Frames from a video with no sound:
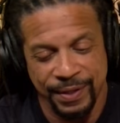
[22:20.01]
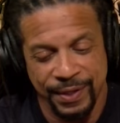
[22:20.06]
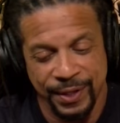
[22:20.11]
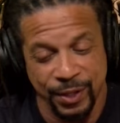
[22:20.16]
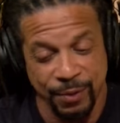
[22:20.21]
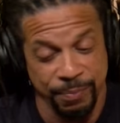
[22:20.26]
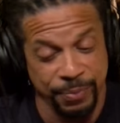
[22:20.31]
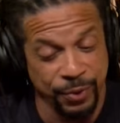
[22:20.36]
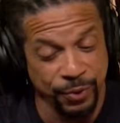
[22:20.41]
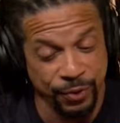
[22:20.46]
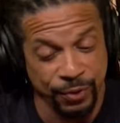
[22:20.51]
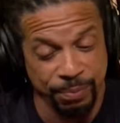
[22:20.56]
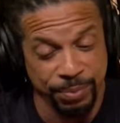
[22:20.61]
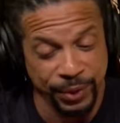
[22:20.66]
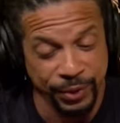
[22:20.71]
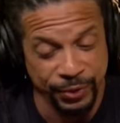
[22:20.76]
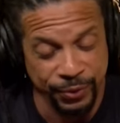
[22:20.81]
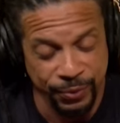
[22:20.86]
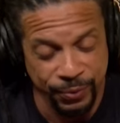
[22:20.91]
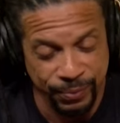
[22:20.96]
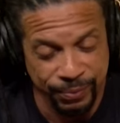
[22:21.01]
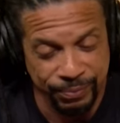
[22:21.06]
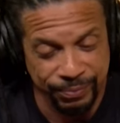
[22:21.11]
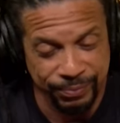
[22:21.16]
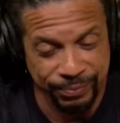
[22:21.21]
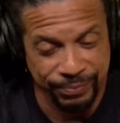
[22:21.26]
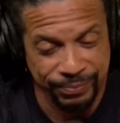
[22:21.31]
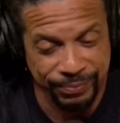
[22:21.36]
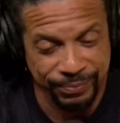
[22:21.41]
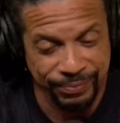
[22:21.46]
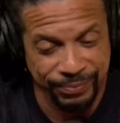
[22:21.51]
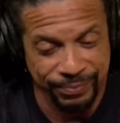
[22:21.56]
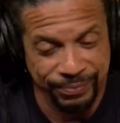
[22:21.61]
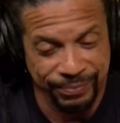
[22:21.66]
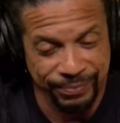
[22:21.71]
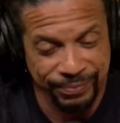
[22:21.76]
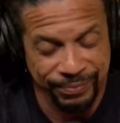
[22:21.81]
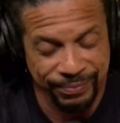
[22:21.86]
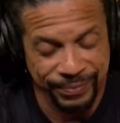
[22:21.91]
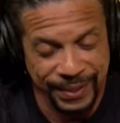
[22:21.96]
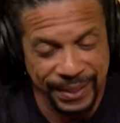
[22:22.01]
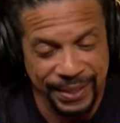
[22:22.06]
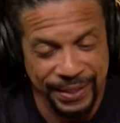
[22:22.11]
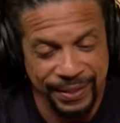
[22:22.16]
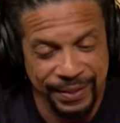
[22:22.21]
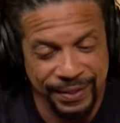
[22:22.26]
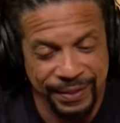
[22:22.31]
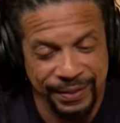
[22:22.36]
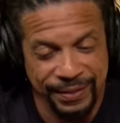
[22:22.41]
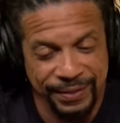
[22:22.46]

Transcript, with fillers: Computer Blue. All right.